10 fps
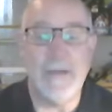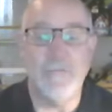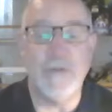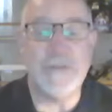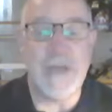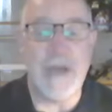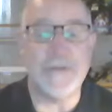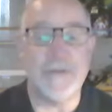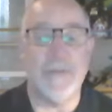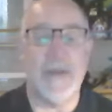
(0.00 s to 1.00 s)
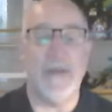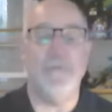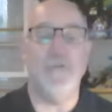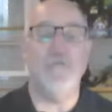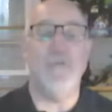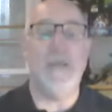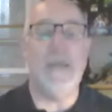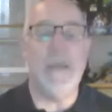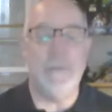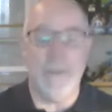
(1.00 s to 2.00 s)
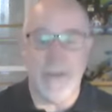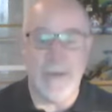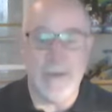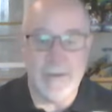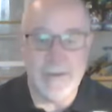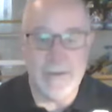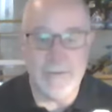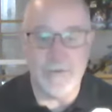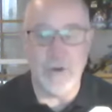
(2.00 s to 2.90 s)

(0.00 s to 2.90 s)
Reach out to me if you need me. If you